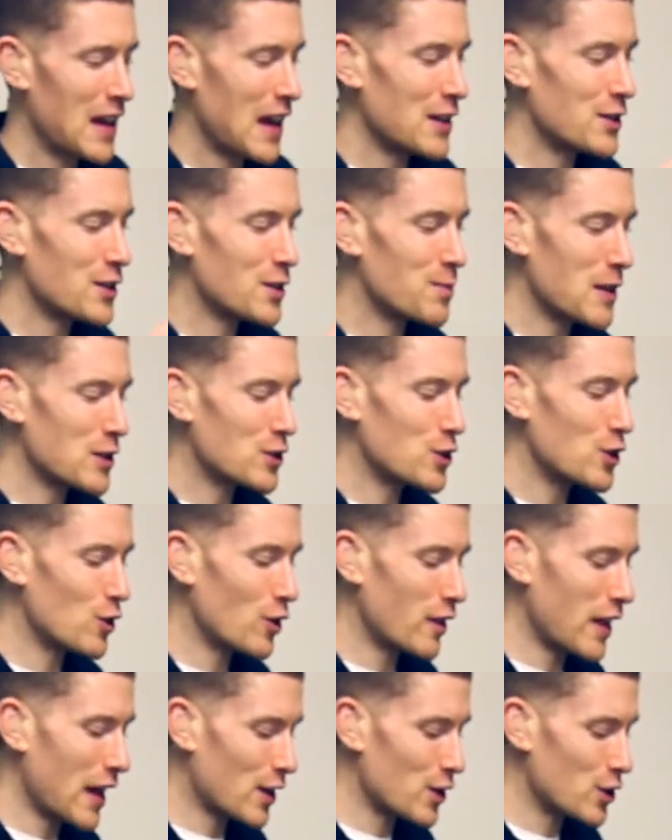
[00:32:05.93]
And just make sure you've
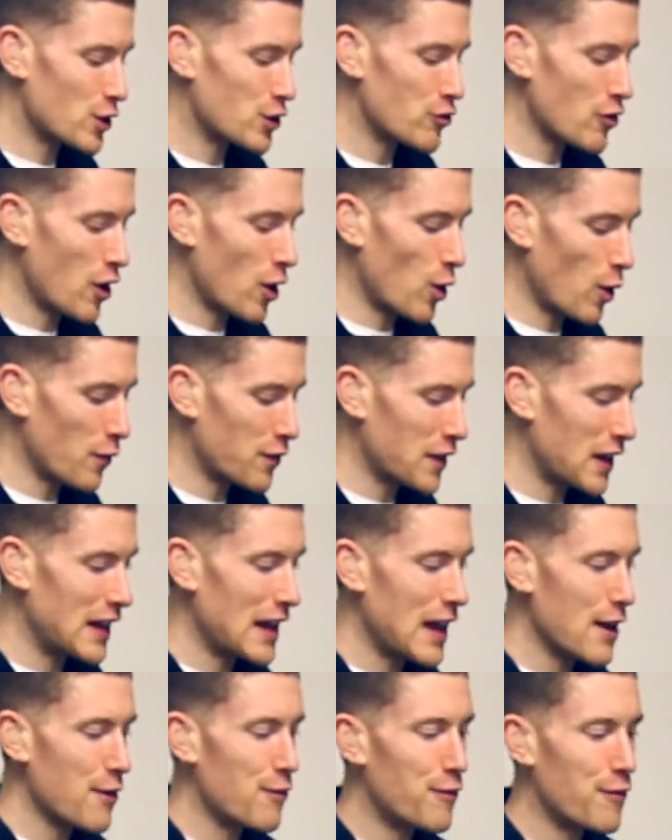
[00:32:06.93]
got that control of the
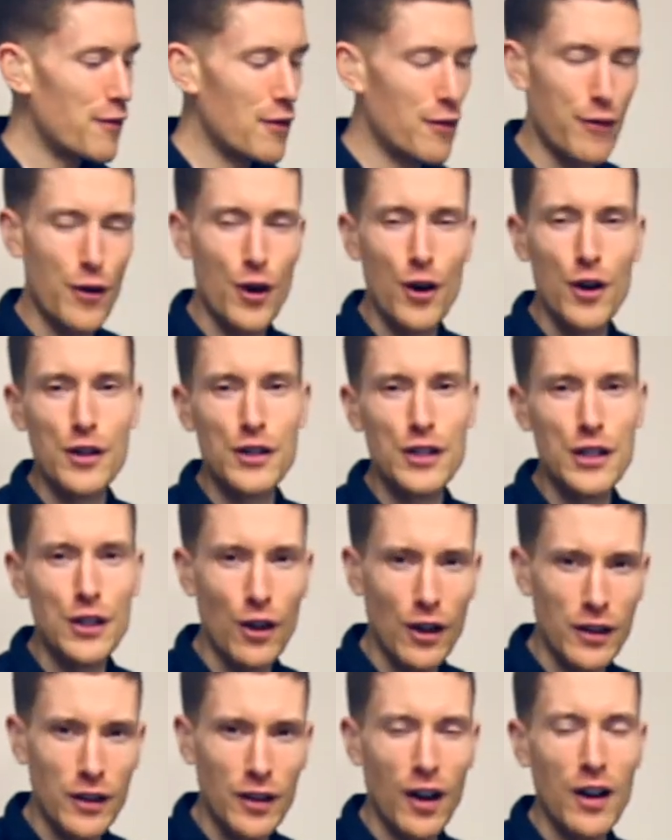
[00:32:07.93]
left foot, so you've
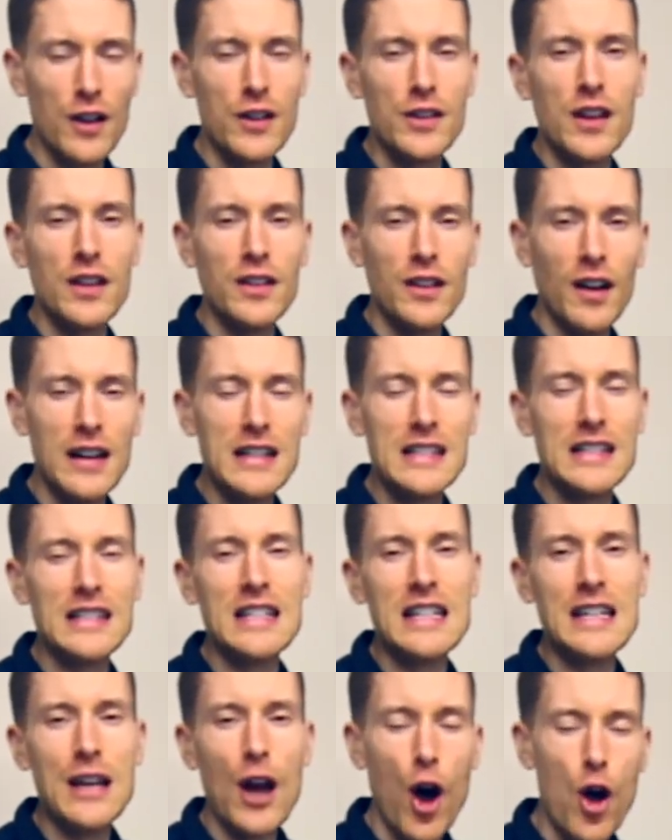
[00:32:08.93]
got a nice,
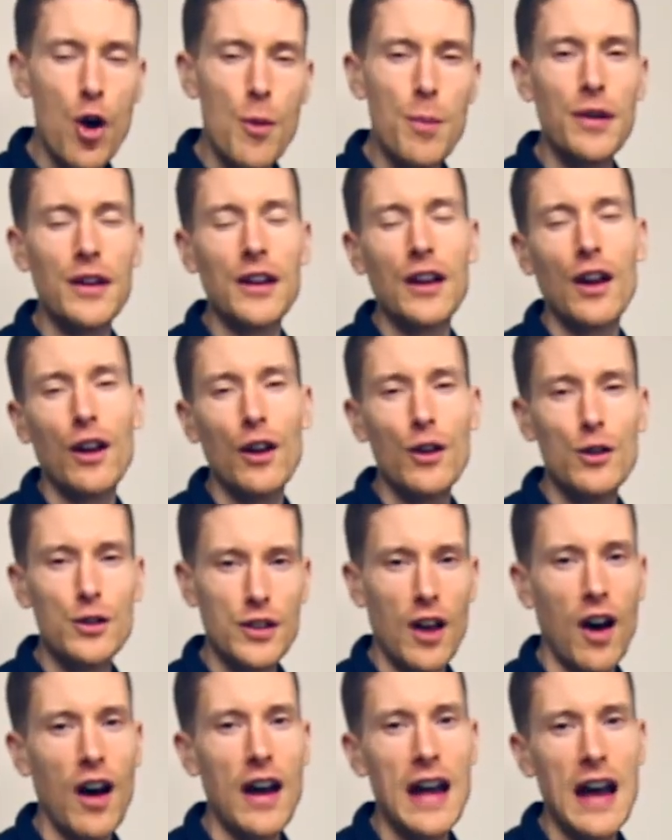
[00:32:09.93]
neat, open and
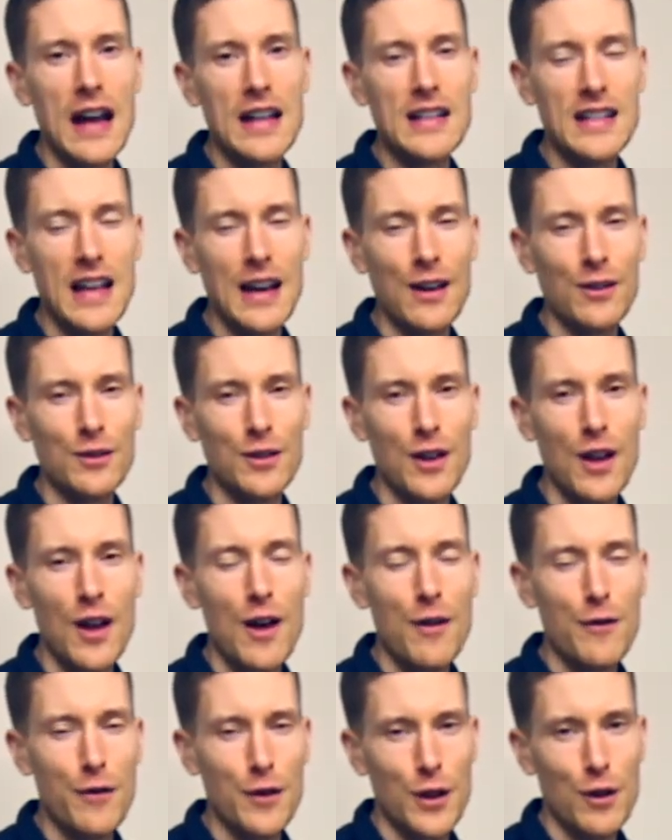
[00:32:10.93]
closed hi-hat sound
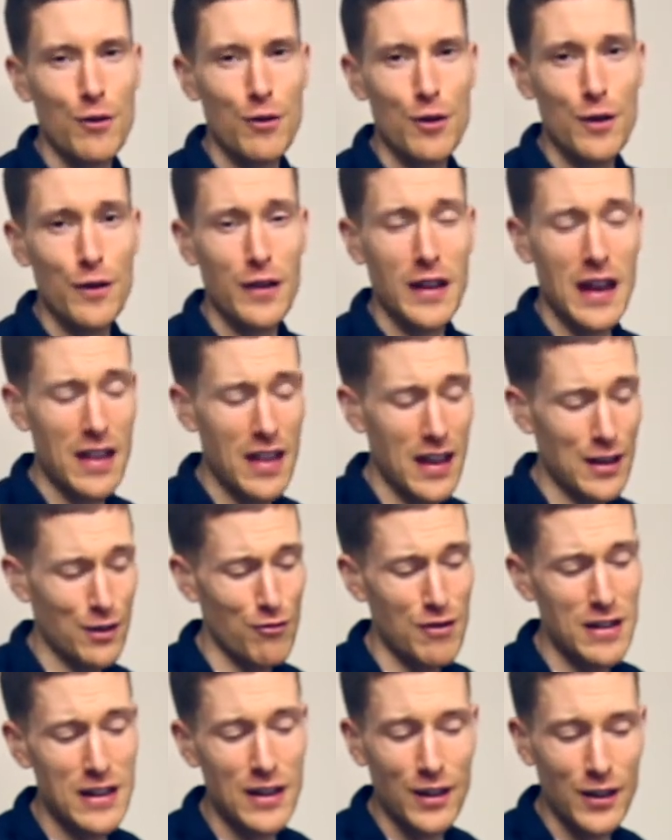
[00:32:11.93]
for the groove. Okay, that's
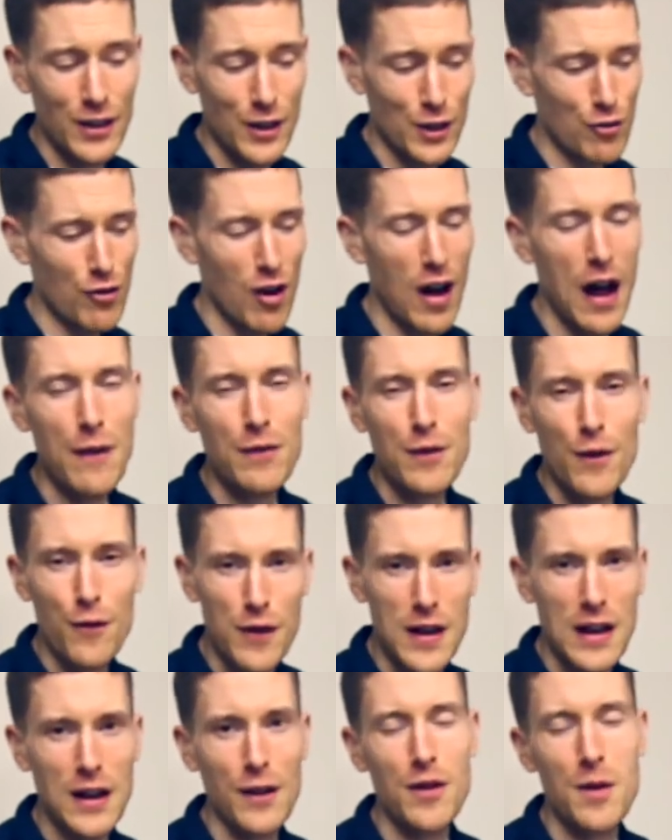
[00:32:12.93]
really going to drive the
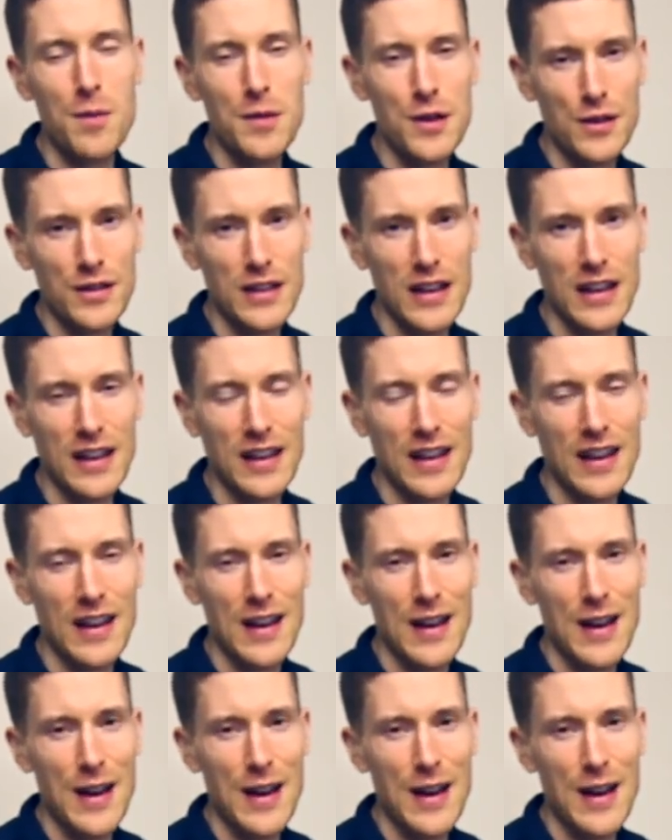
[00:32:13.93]
feel of the music.